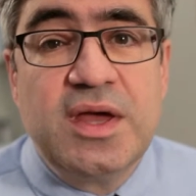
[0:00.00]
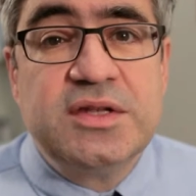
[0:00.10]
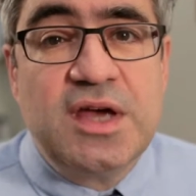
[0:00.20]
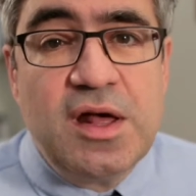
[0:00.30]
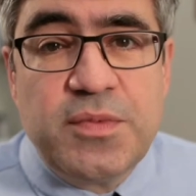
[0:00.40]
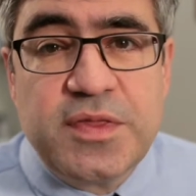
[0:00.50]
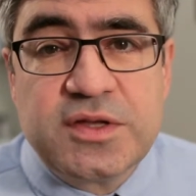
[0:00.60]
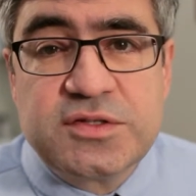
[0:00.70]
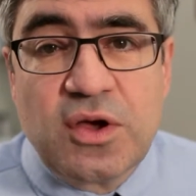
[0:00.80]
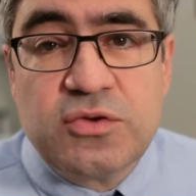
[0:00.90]
To help
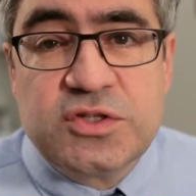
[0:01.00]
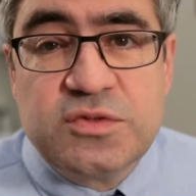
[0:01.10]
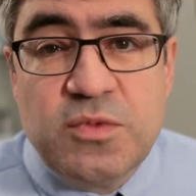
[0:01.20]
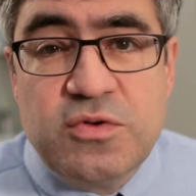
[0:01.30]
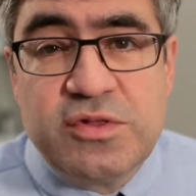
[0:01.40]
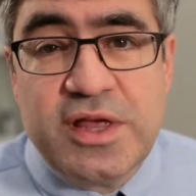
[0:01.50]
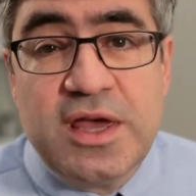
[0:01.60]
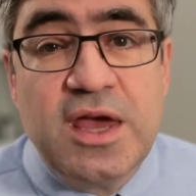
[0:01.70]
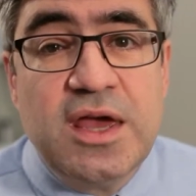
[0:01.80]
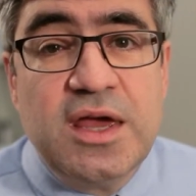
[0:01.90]
things go
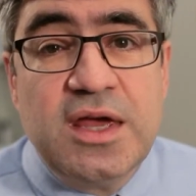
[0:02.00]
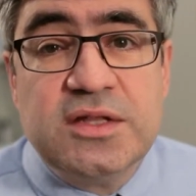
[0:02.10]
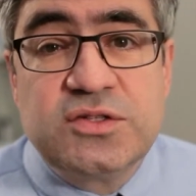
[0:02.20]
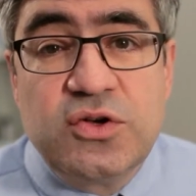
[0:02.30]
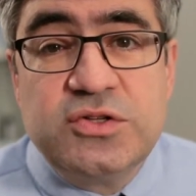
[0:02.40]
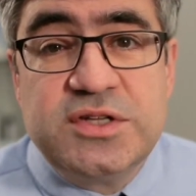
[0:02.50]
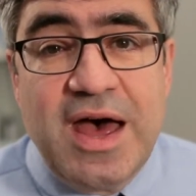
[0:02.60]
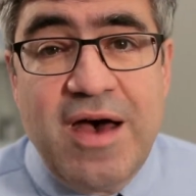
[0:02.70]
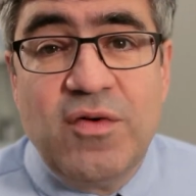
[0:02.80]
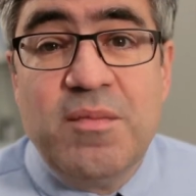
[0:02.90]
smoothly, it's good to
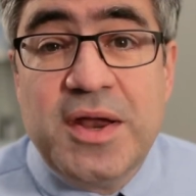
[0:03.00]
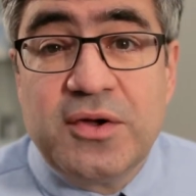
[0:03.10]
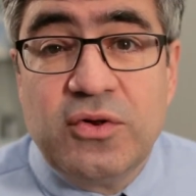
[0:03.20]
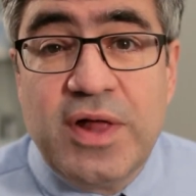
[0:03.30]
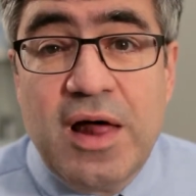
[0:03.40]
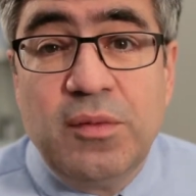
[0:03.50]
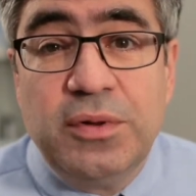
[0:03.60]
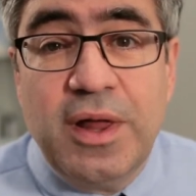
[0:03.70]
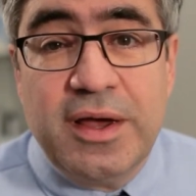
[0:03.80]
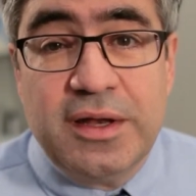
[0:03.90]
have a medical
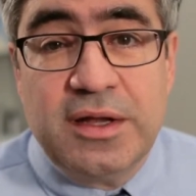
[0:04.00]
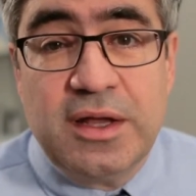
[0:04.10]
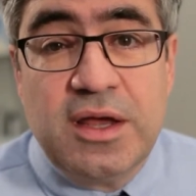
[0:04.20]
helpline